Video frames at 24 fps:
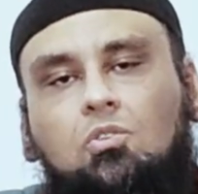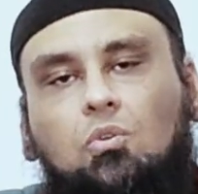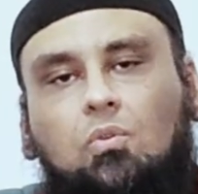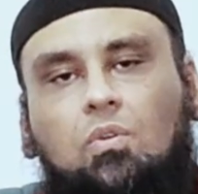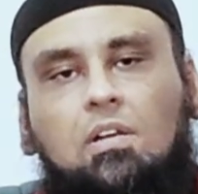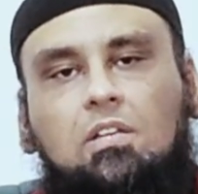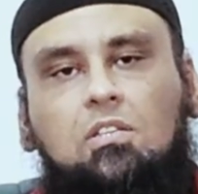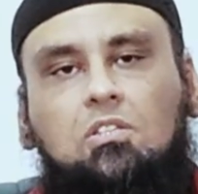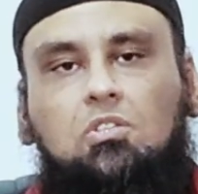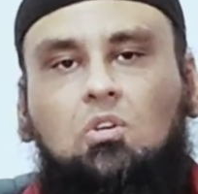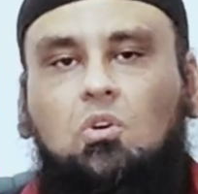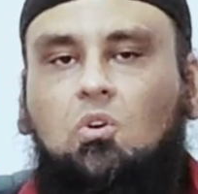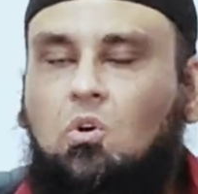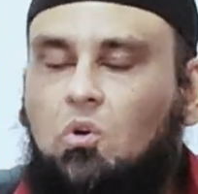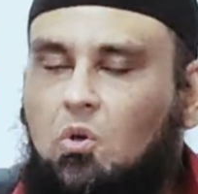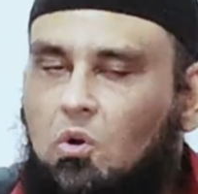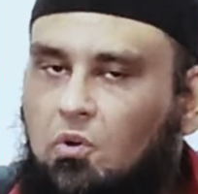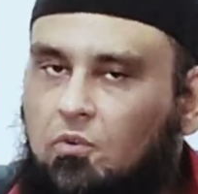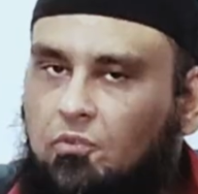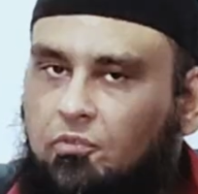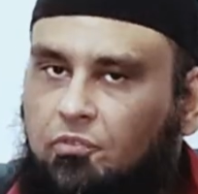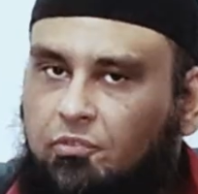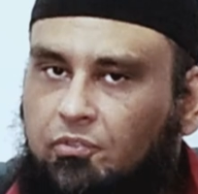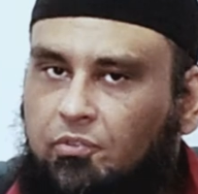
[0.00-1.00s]
Surah
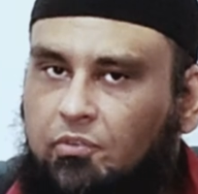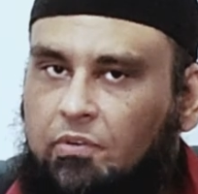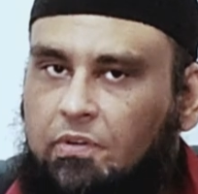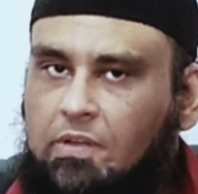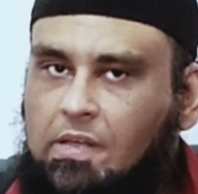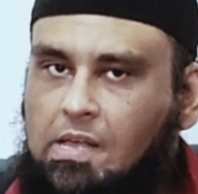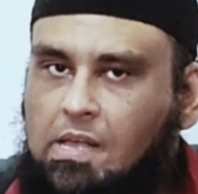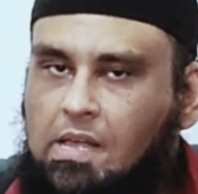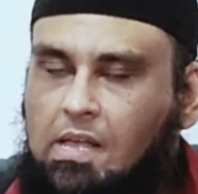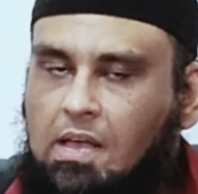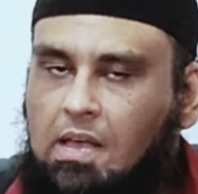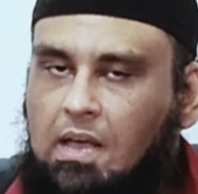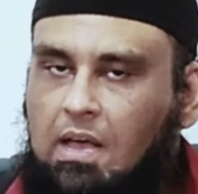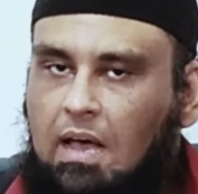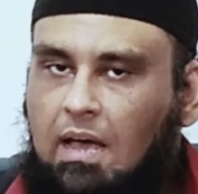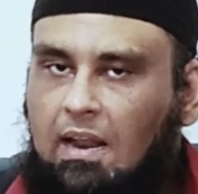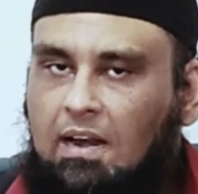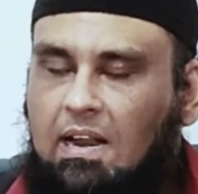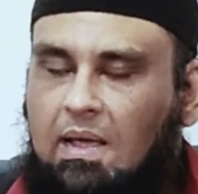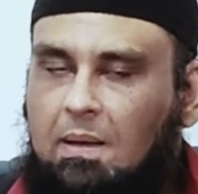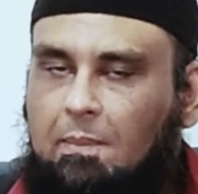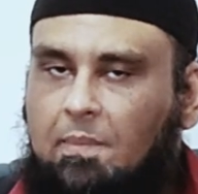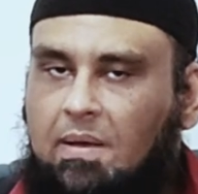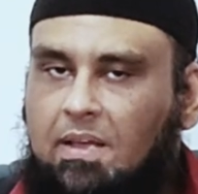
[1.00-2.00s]
Zukhruf,
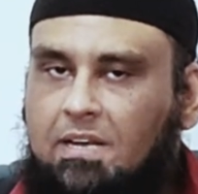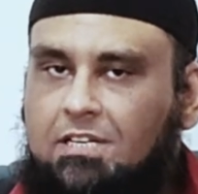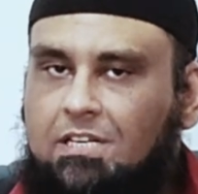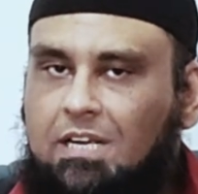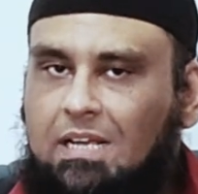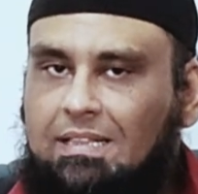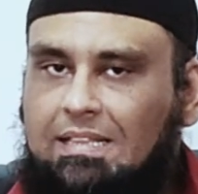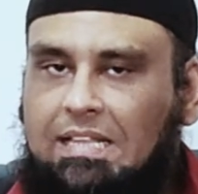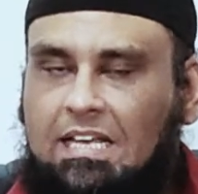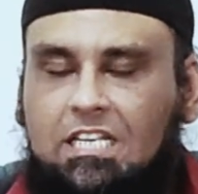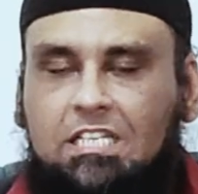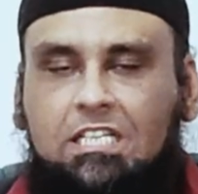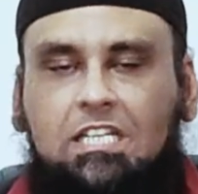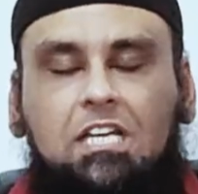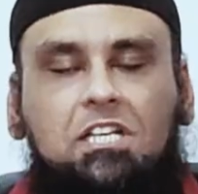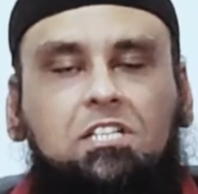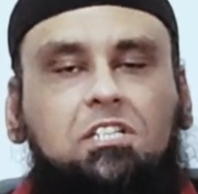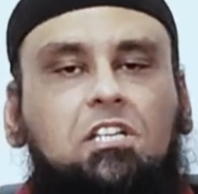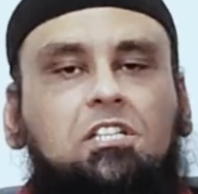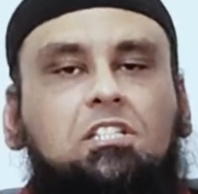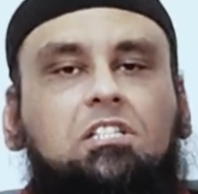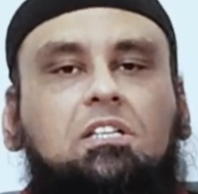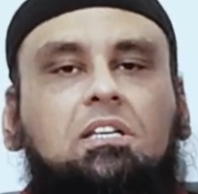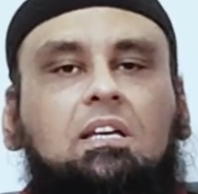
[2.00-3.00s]
Allah mentioned that
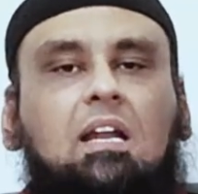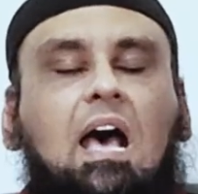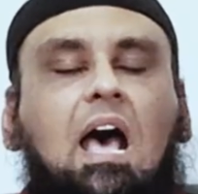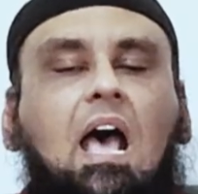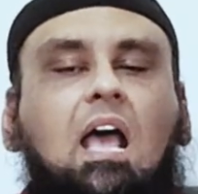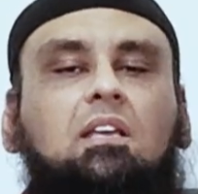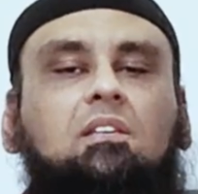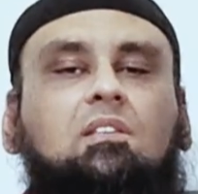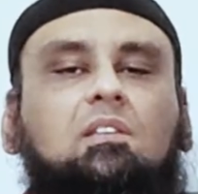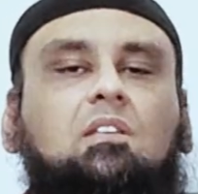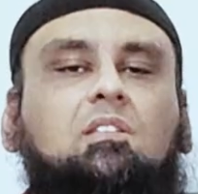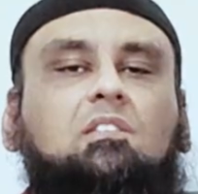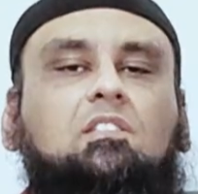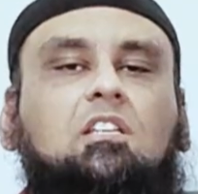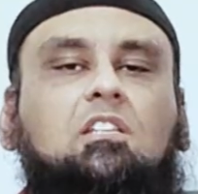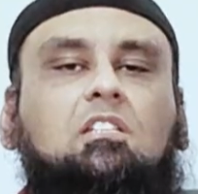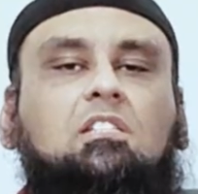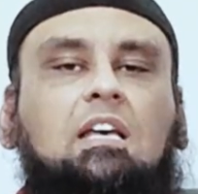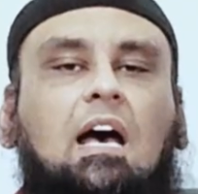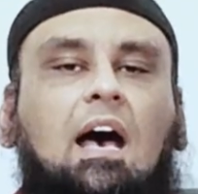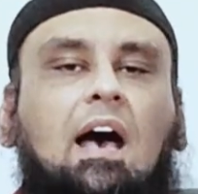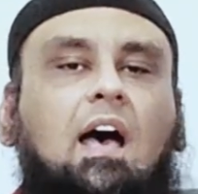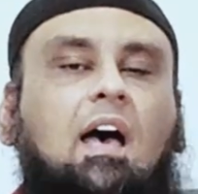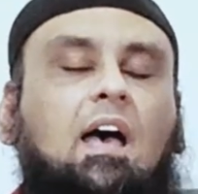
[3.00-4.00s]
Jesus Christ is the
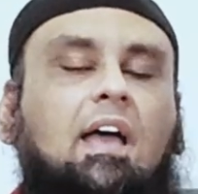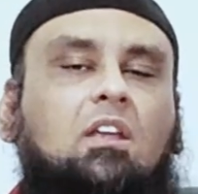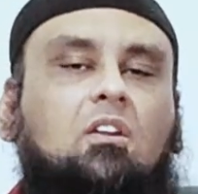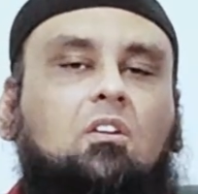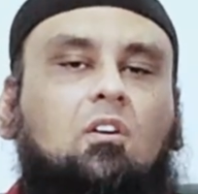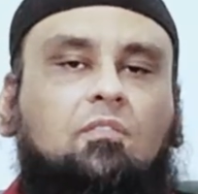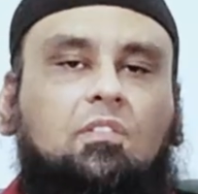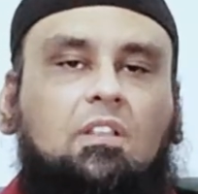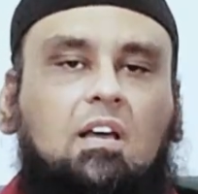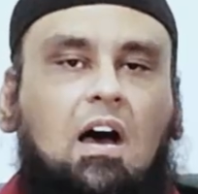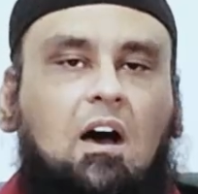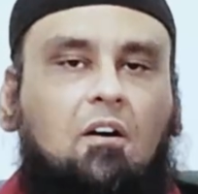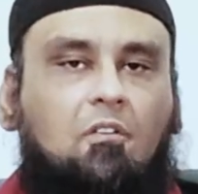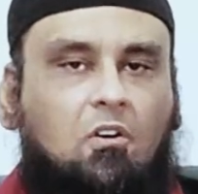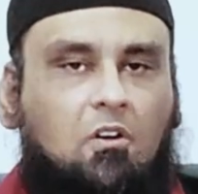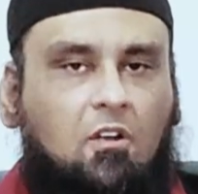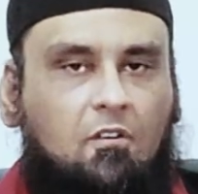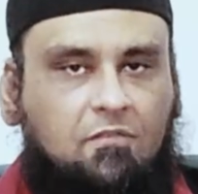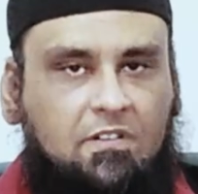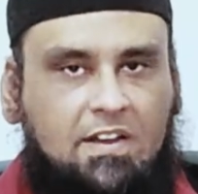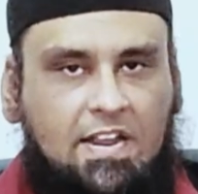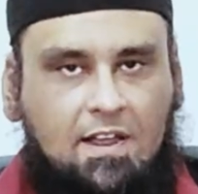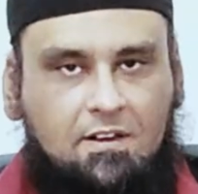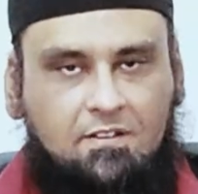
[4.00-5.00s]
sign of the
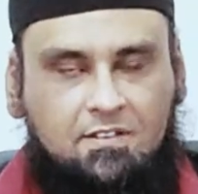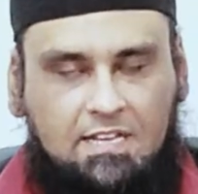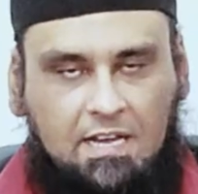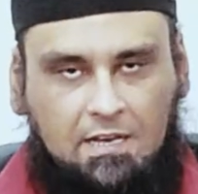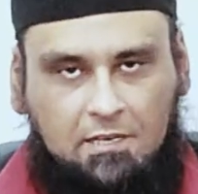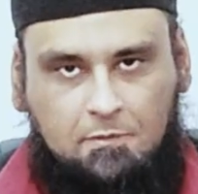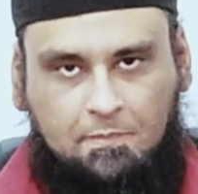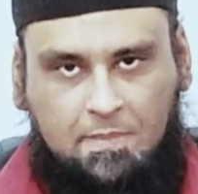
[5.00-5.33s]
hour of their